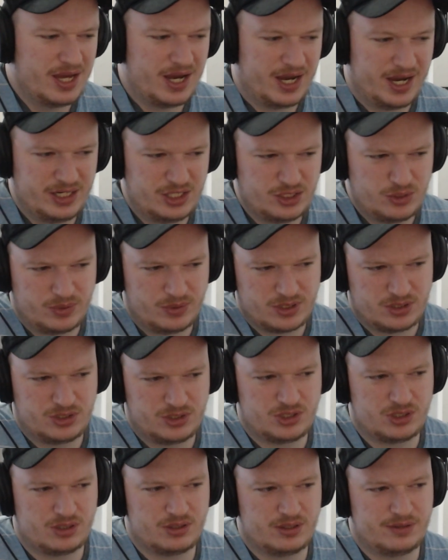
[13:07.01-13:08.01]
I just wasn't
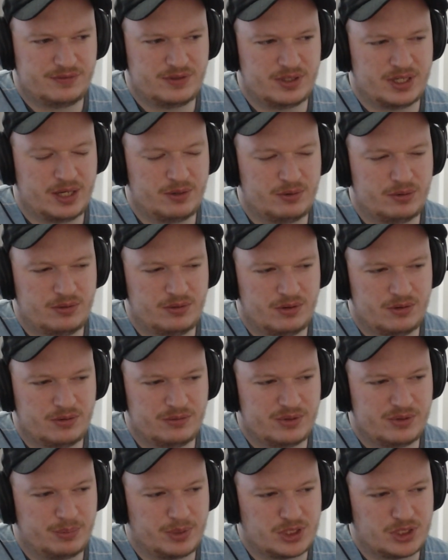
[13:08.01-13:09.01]
sure if the knight would, or
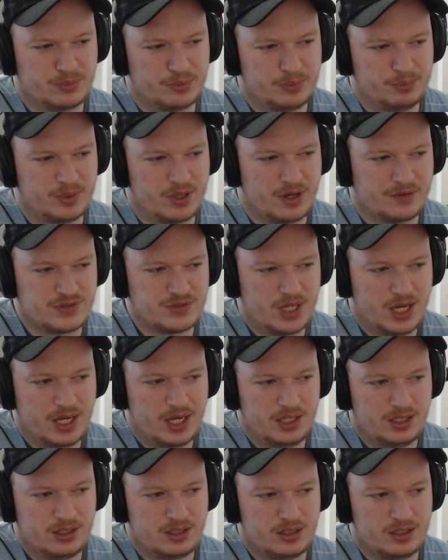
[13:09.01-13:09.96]
the bishop would be offside,